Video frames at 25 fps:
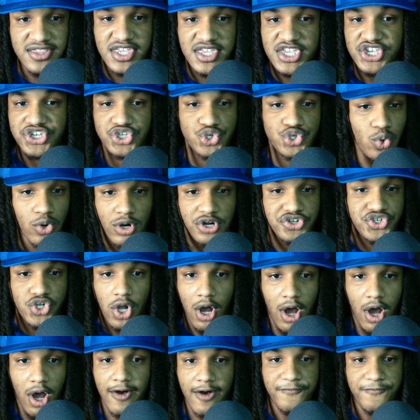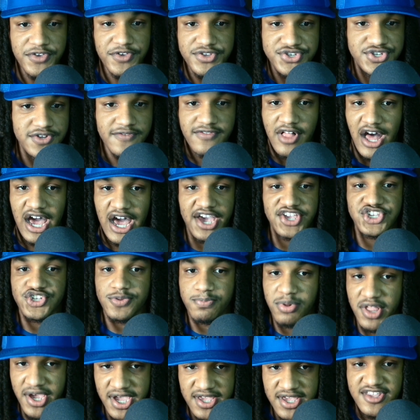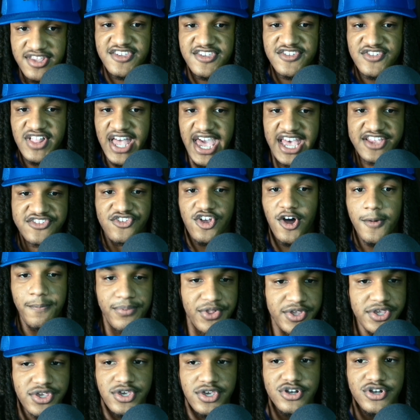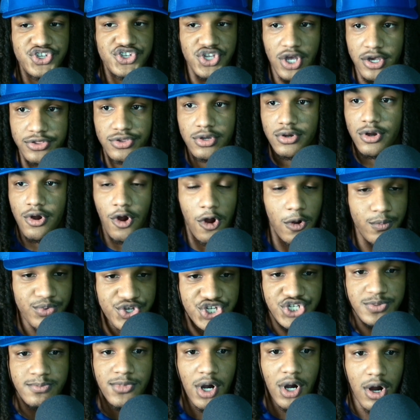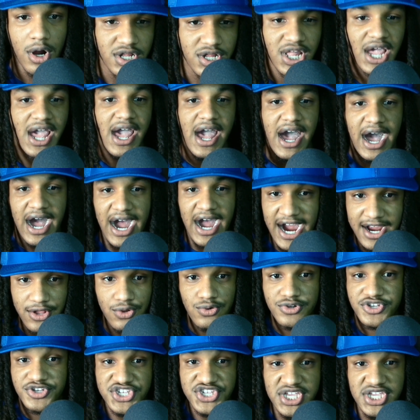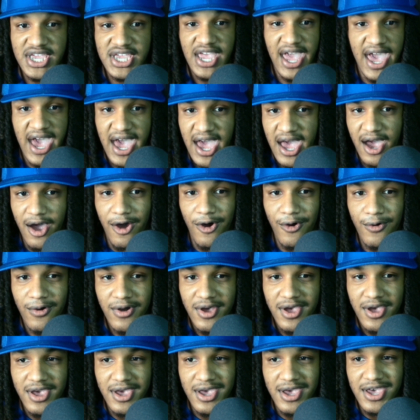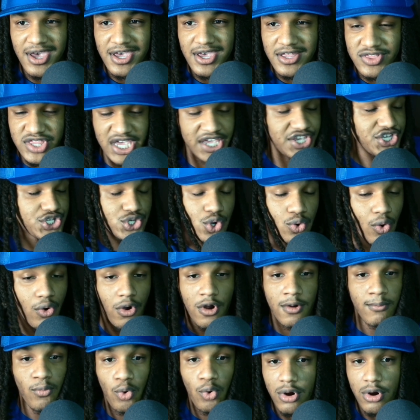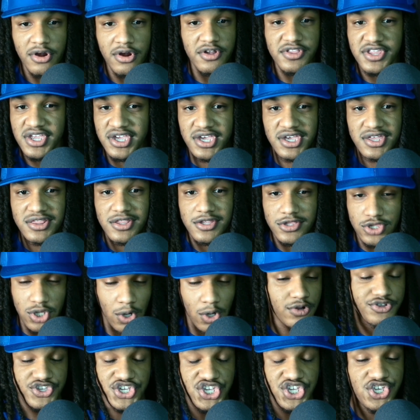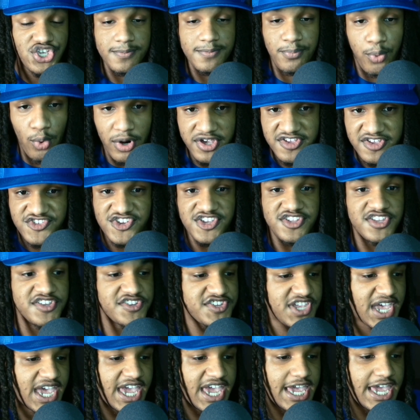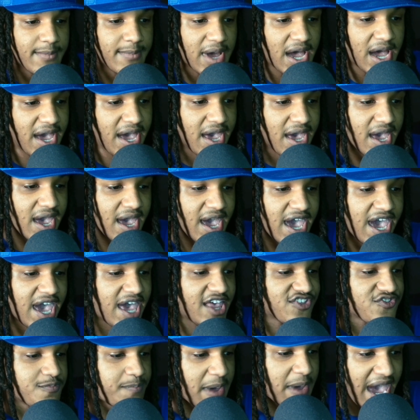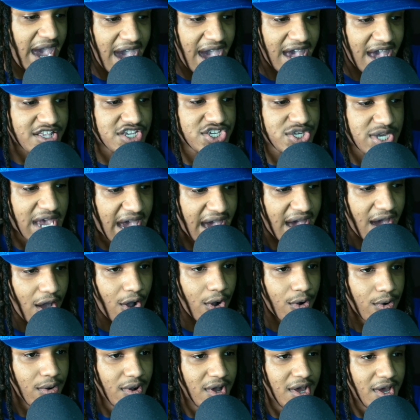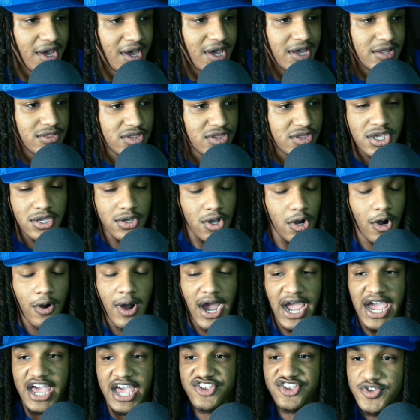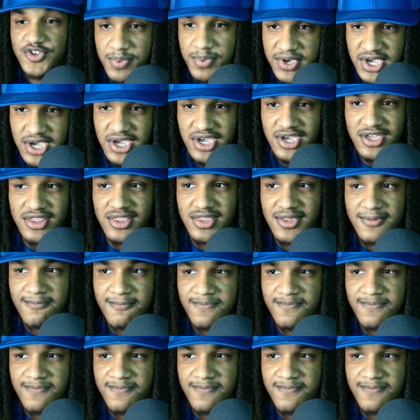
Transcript: these Georgia offensive lines play these last couple of years under Kirby Smart, I don't see how they score more than 13 points in this game. As bad as how Nico has been